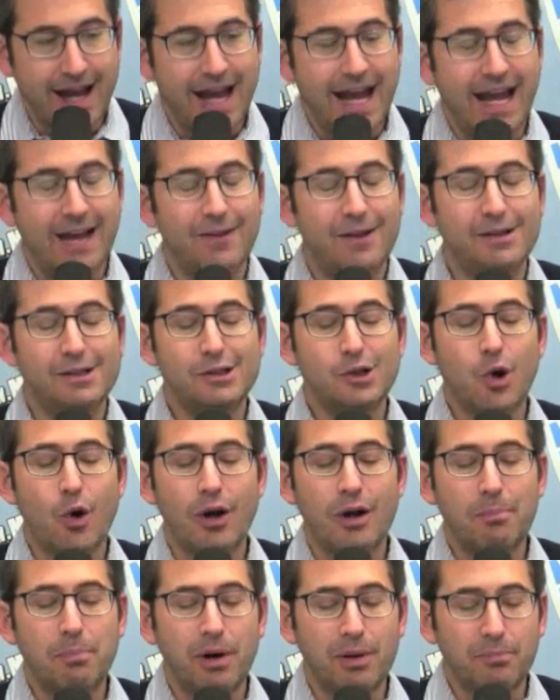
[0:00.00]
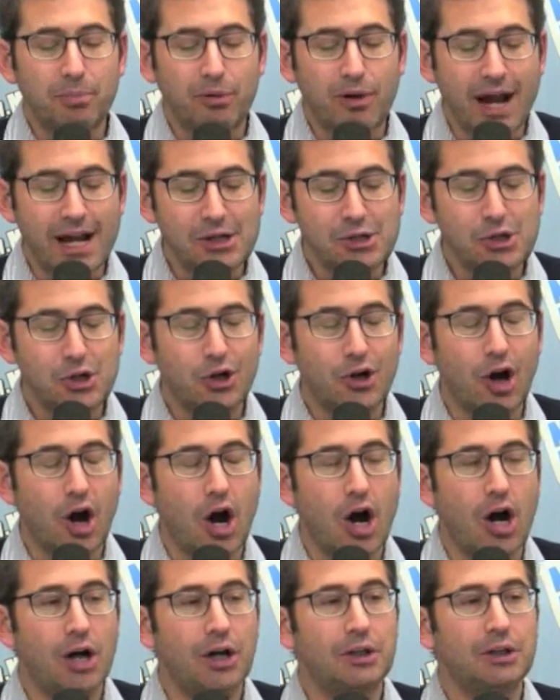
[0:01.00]
And this is going to put pressure
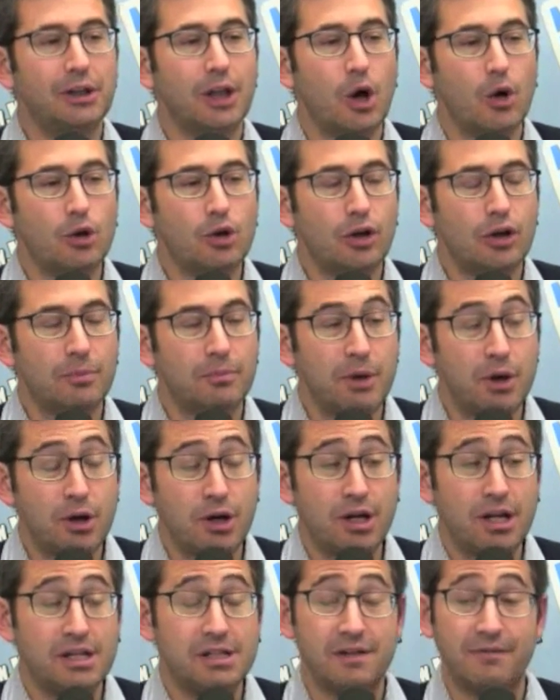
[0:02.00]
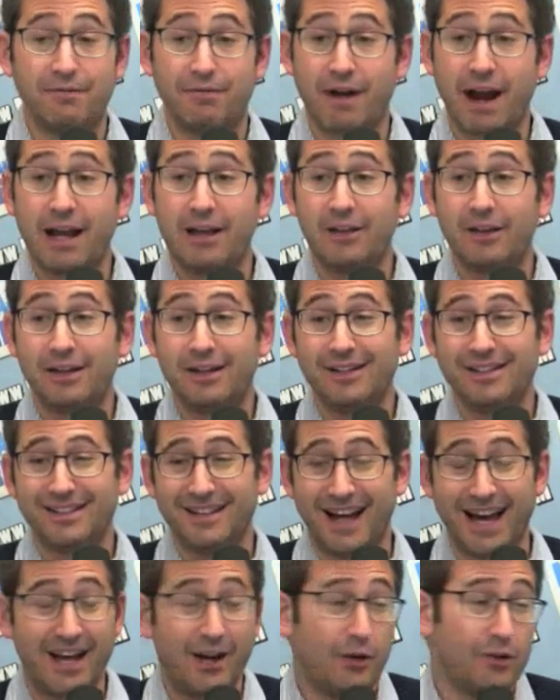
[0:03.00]
on local communities. And frankly,
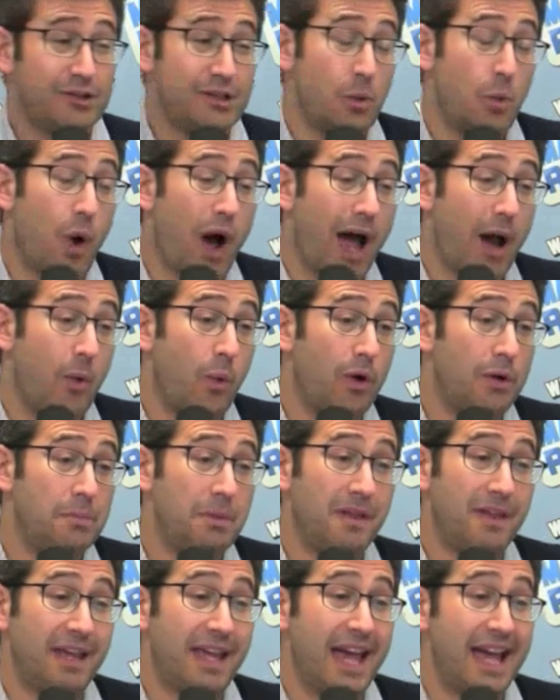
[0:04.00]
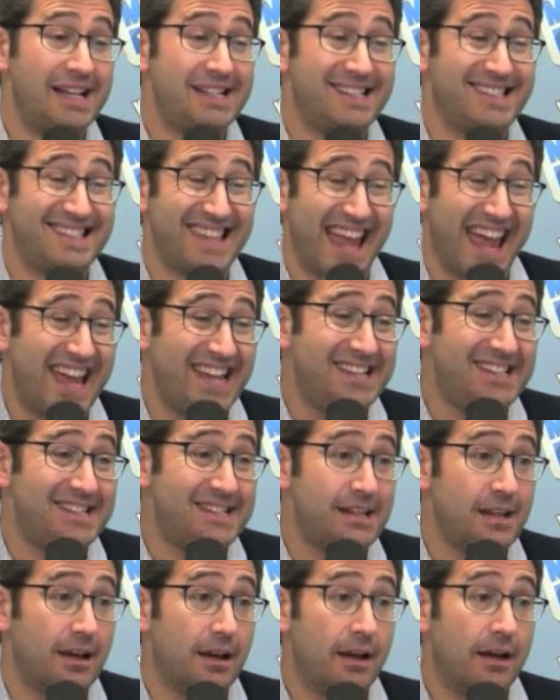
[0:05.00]
I don't see why it wouldn't be the case.
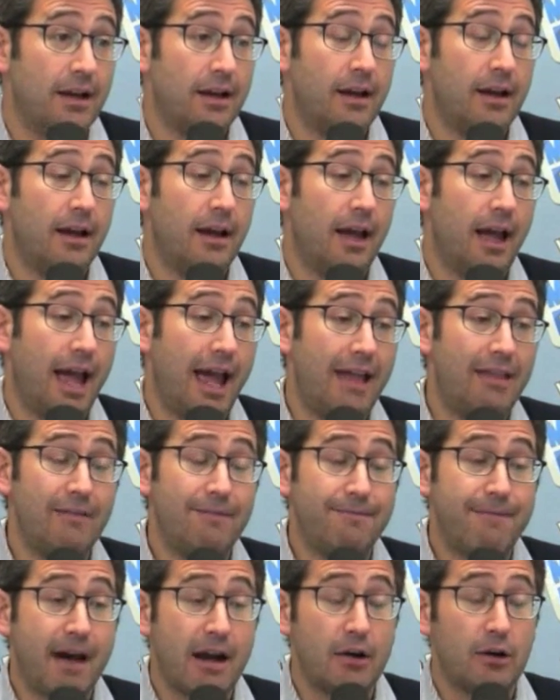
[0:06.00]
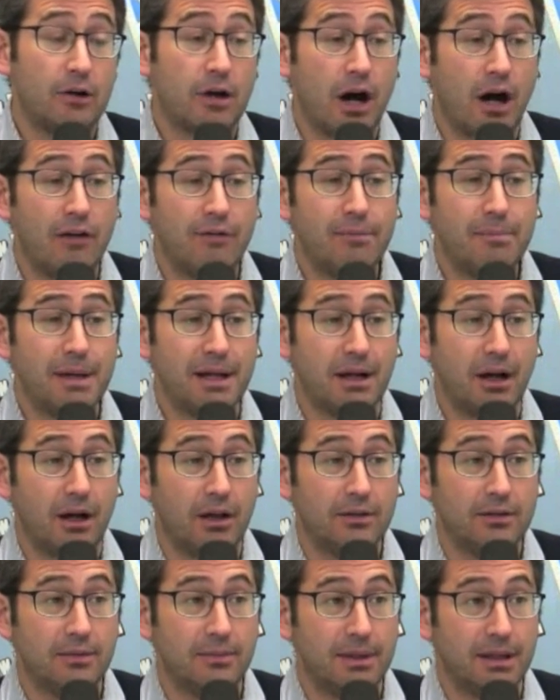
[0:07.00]
States and the federal government
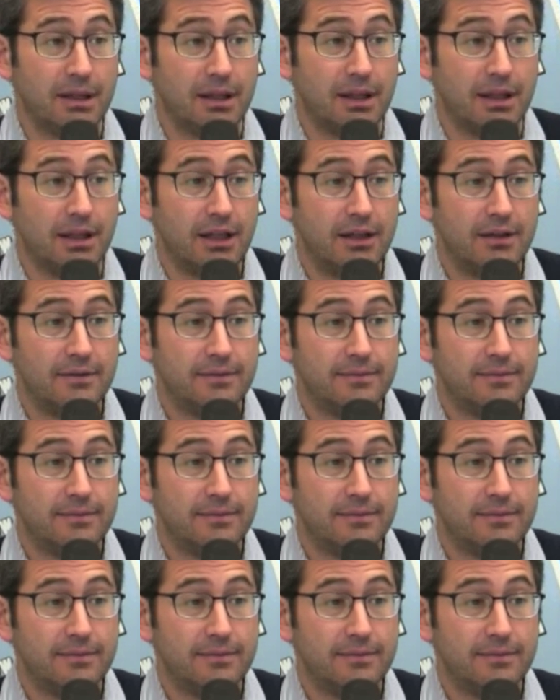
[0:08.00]
ultimately